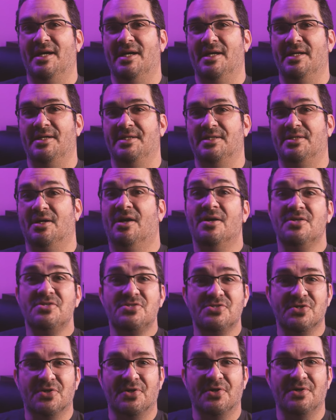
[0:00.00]
a
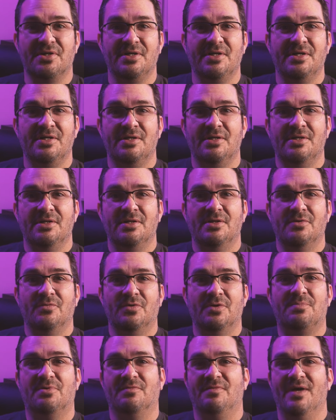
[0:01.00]
concert
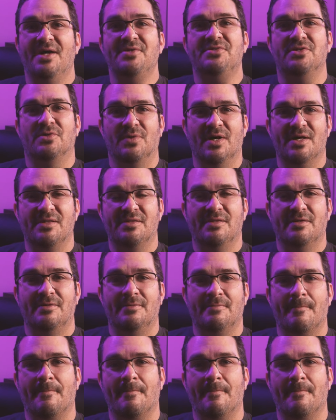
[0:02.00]
would provide you with.